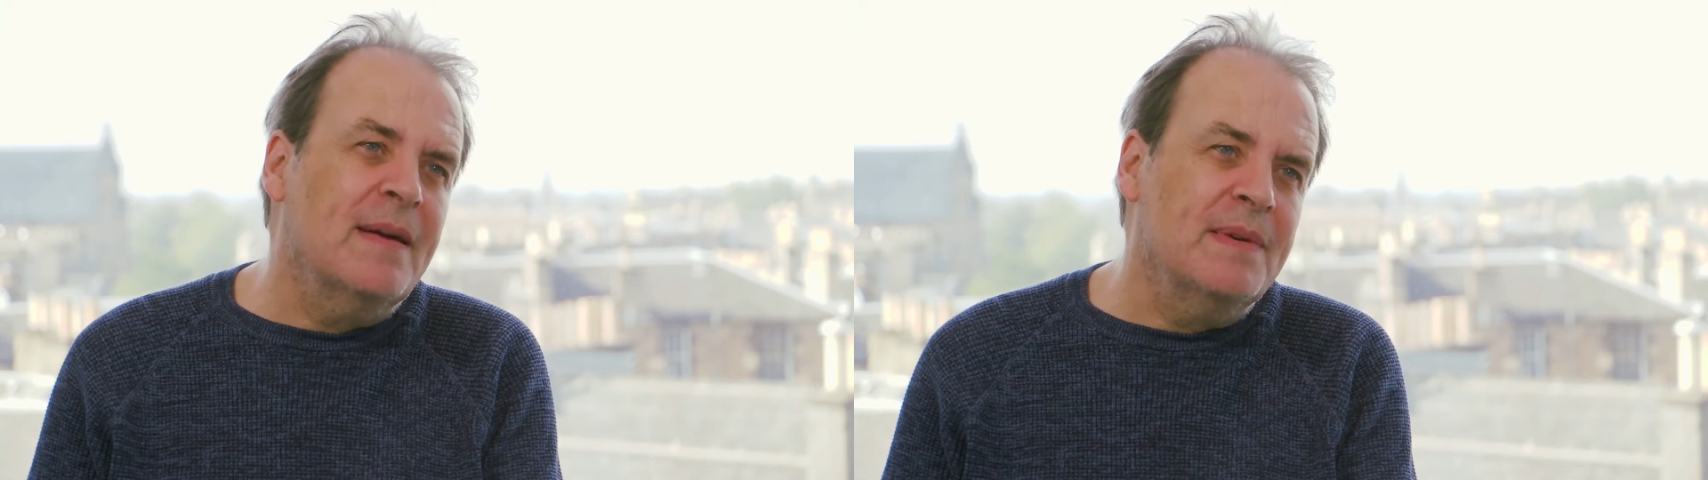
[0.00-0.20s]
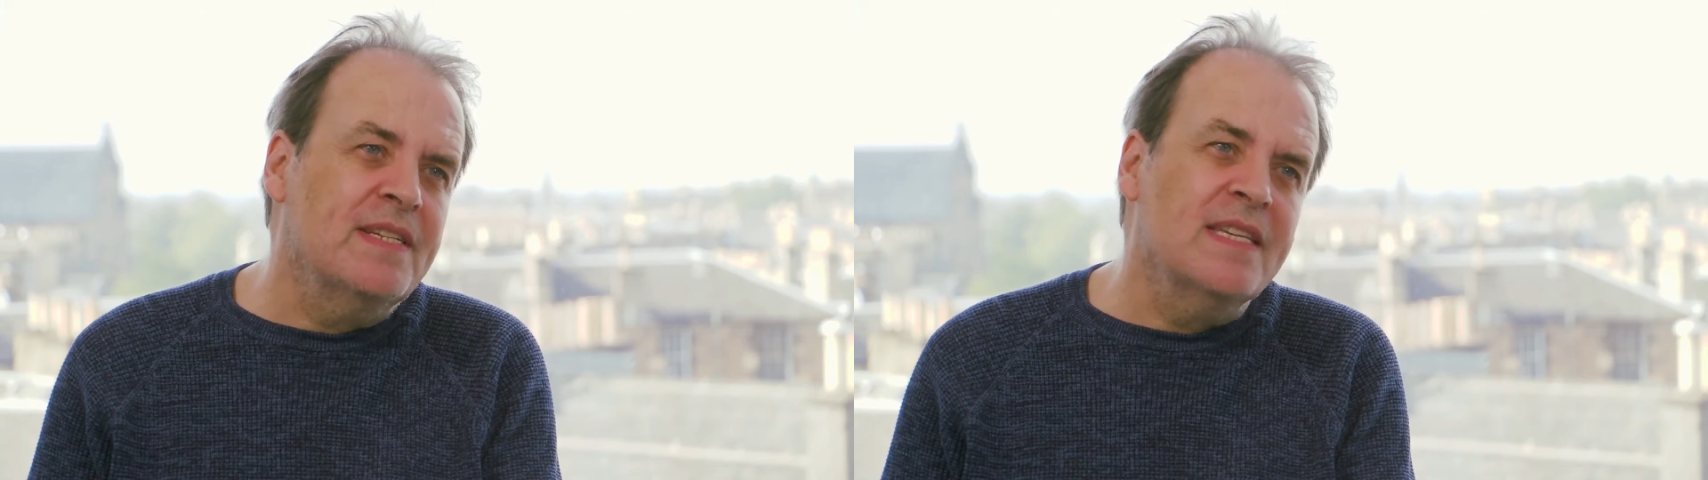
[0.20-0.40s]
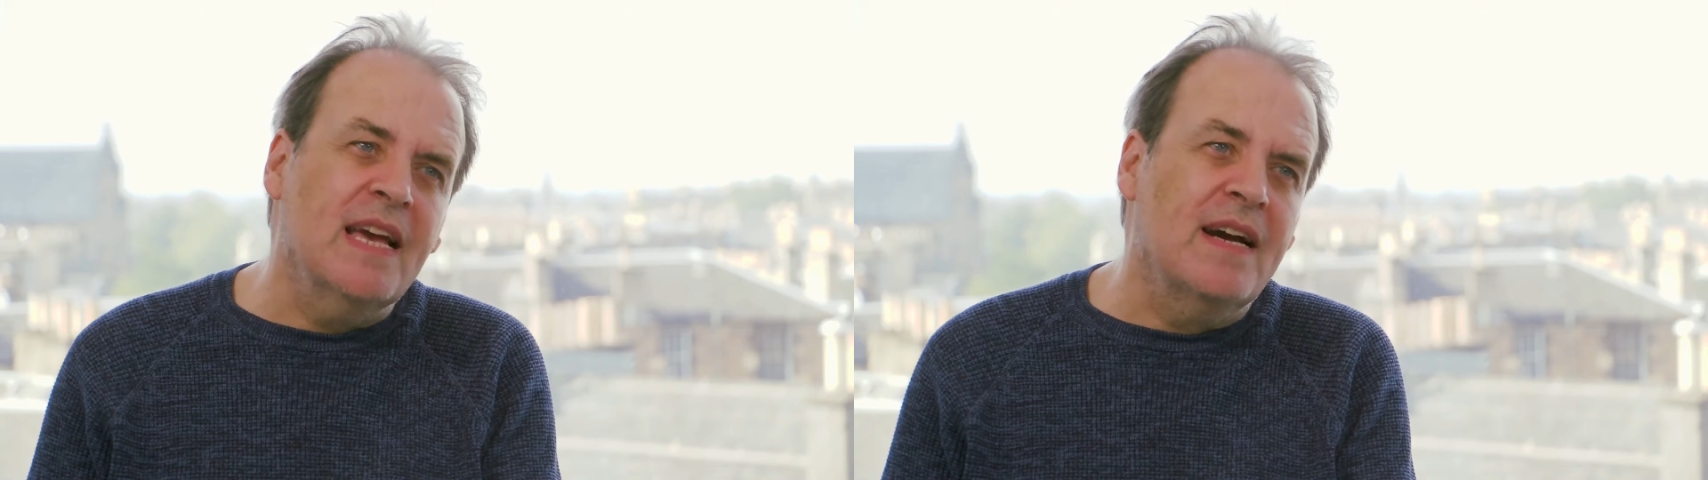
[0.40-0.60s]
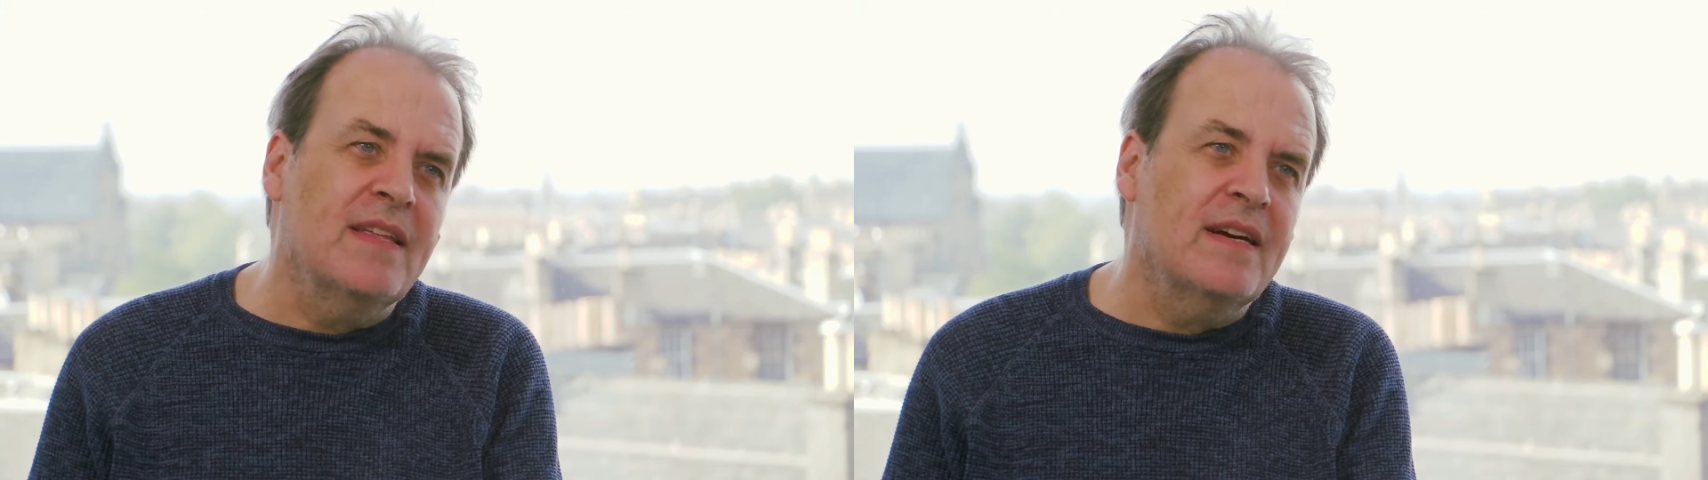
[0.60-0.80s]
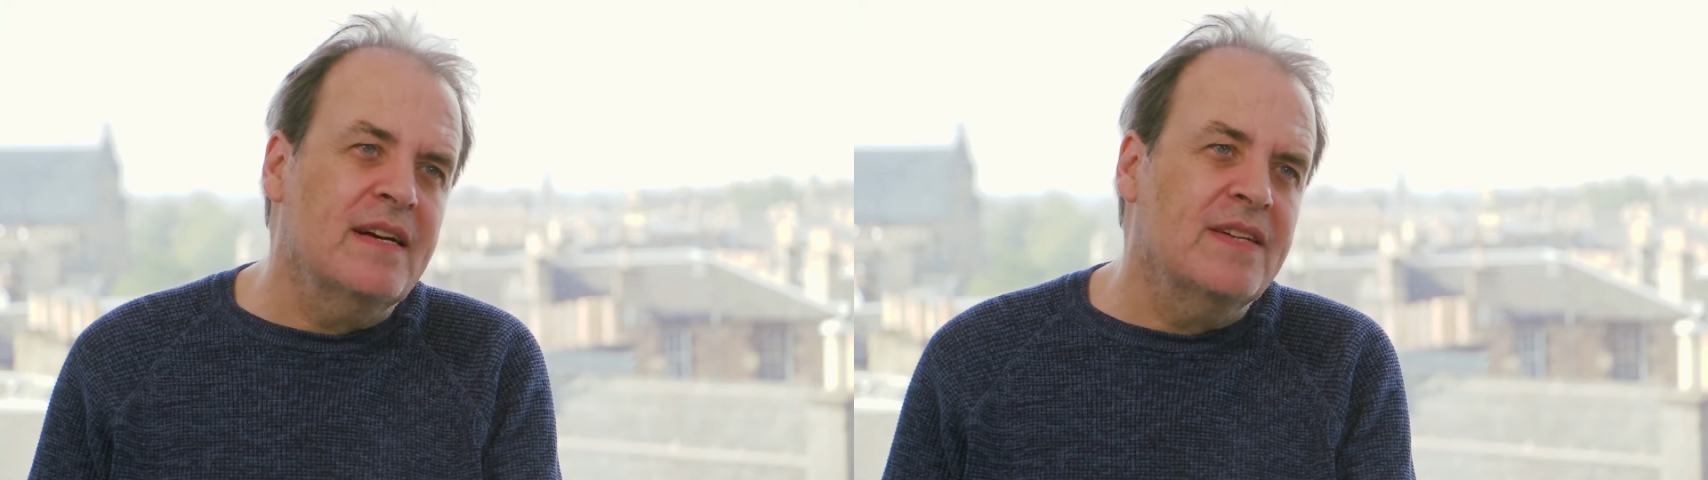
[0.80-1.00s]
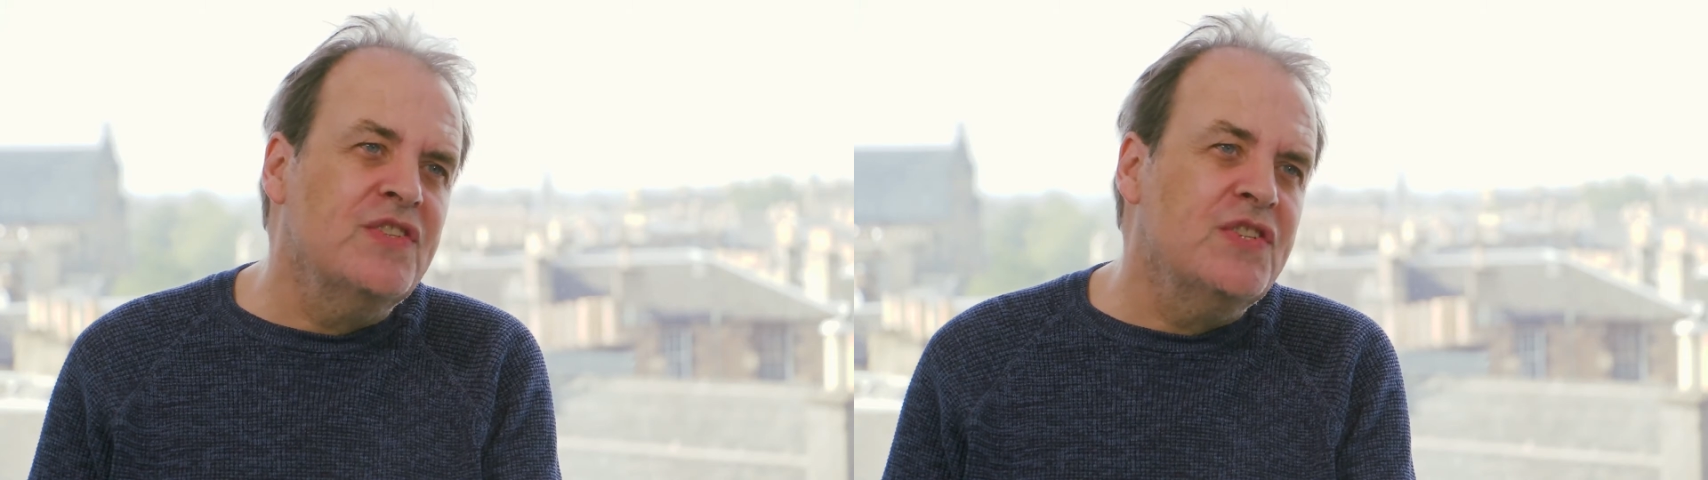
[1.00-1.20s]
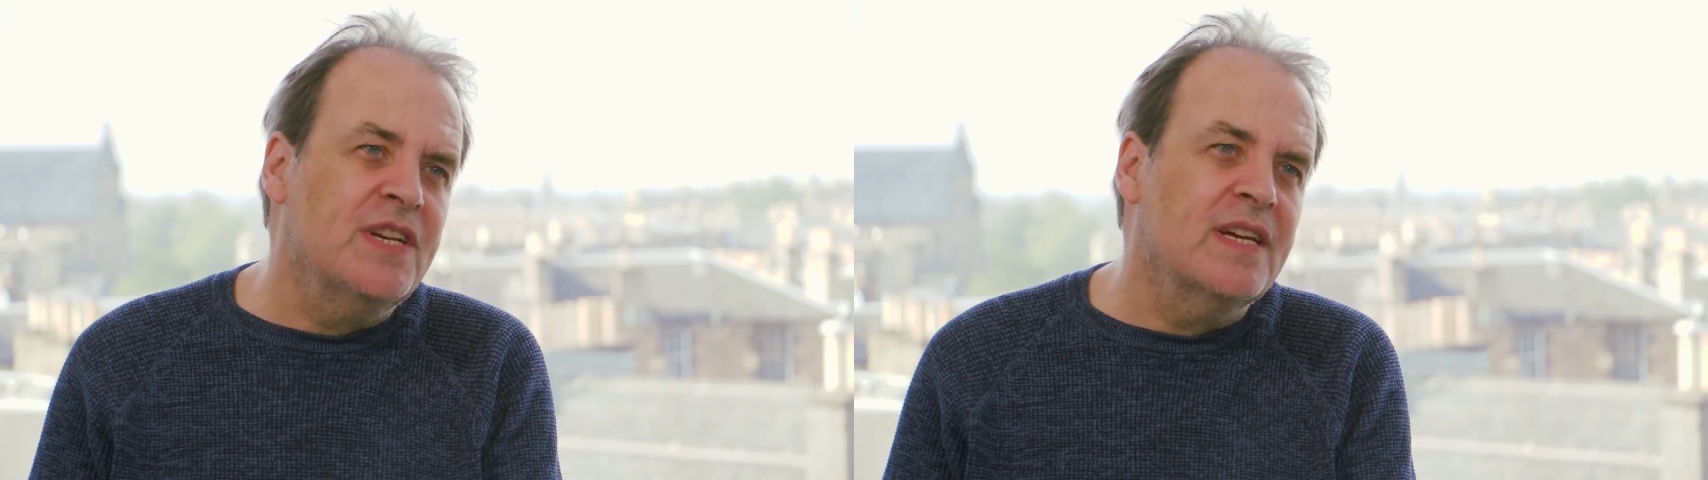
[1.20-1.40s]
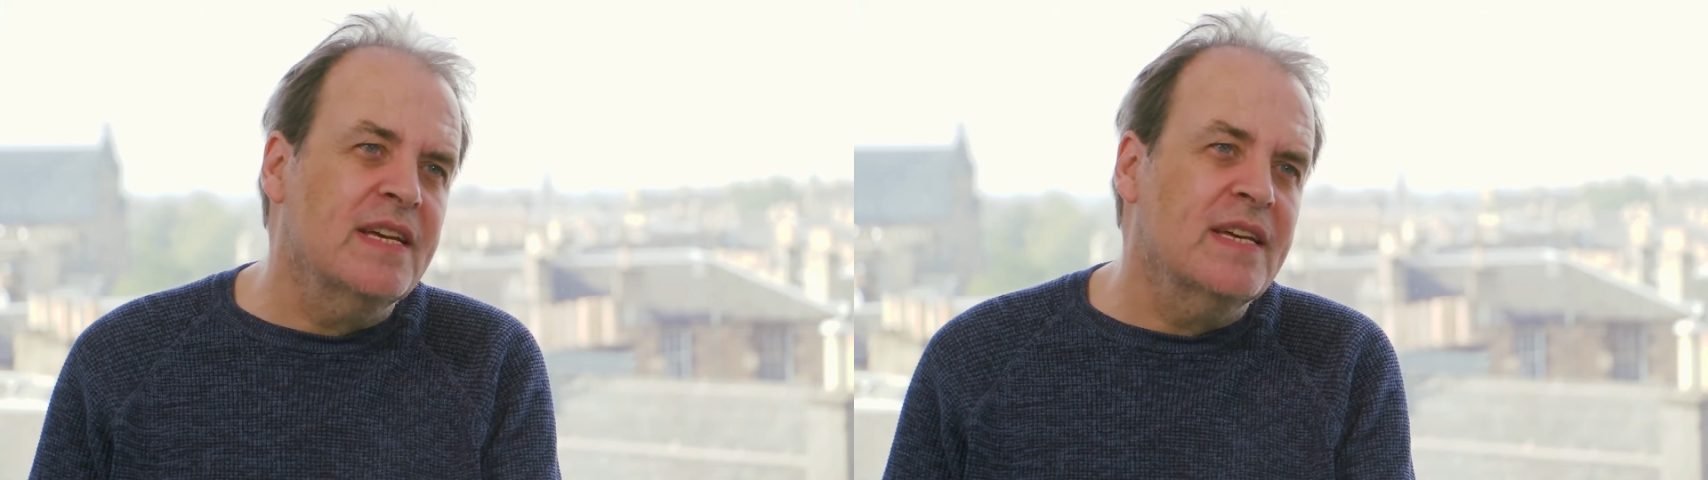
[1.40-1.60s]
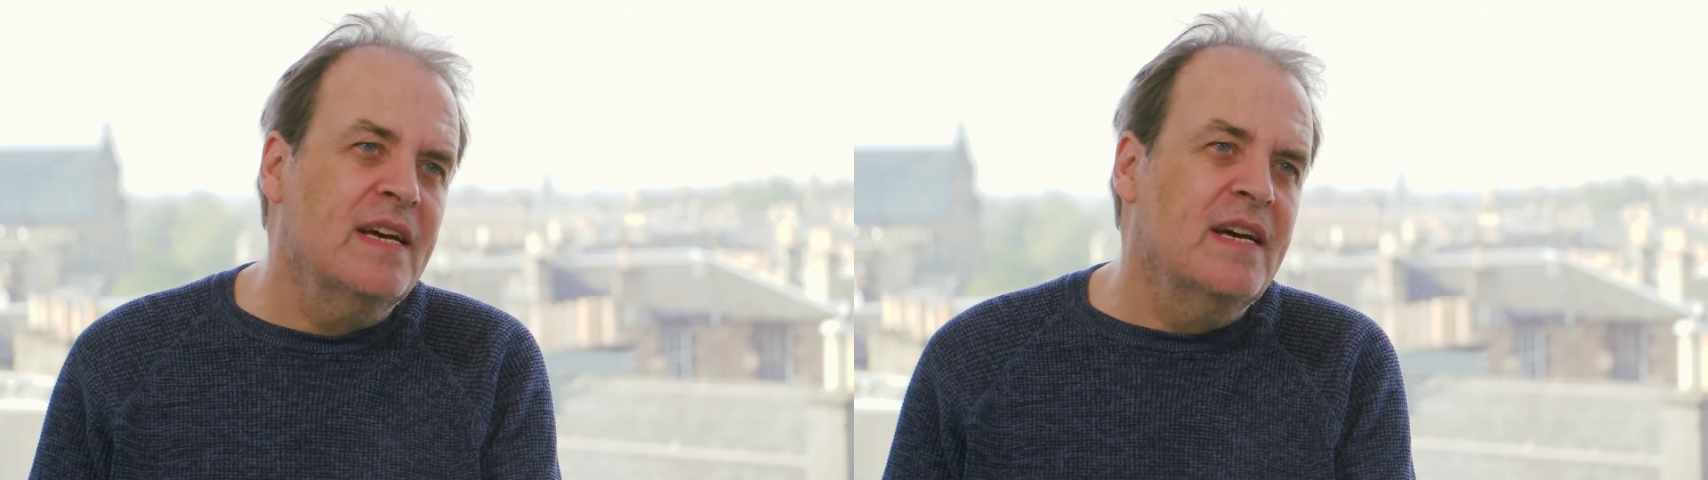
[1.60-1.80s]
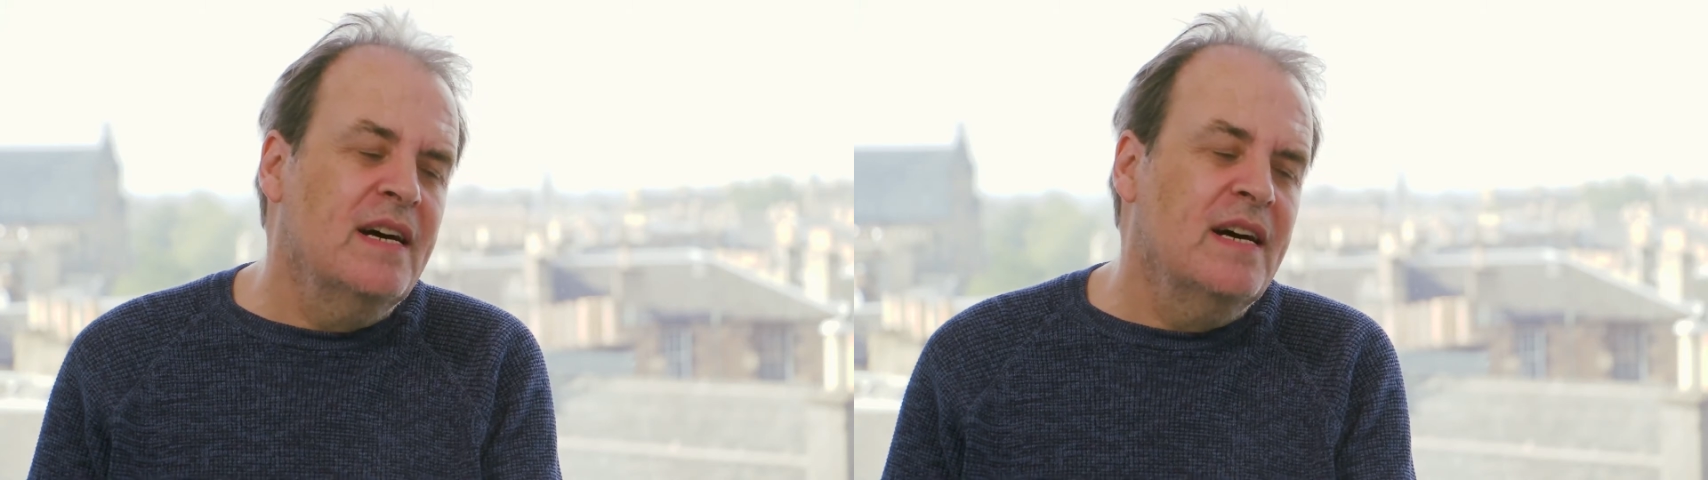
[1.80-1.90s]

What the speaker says: coming together and sharing